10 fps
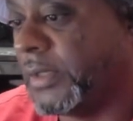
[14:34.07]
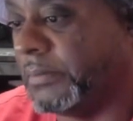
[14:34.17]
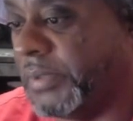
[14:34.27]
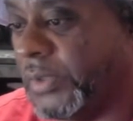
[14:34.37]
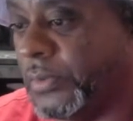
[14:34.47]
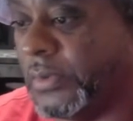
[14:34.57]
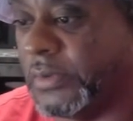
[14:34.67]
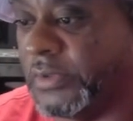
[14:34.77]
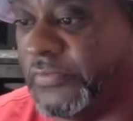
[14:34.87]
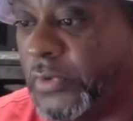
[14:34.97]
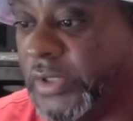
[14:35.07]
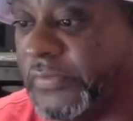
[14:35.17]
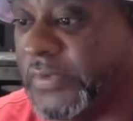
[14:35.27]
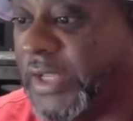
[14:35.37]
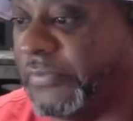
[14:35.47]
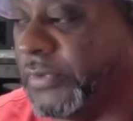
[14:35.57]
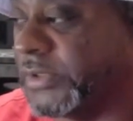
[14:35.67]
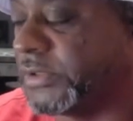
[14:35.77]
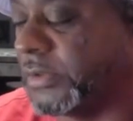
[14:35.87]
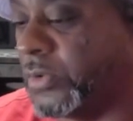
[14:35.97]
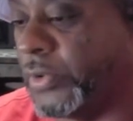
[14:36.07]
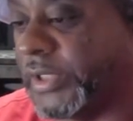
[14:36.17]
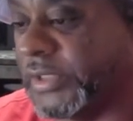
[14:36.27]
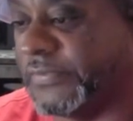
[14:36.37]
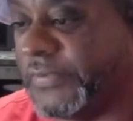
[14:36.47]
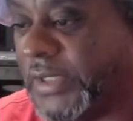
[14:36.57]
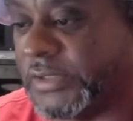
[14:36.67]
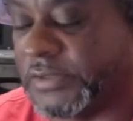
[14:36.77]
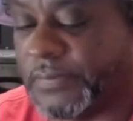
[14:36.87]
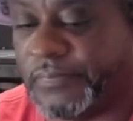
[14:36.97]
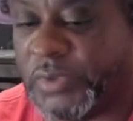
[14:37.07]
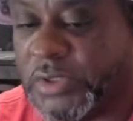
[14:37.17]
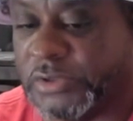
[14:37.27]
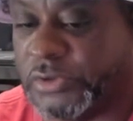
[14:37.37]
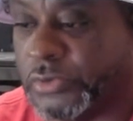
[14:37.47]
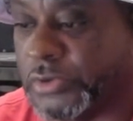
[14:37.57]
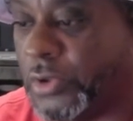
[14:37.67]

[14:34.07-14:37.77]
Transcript: be devoid of leverage going into fights because those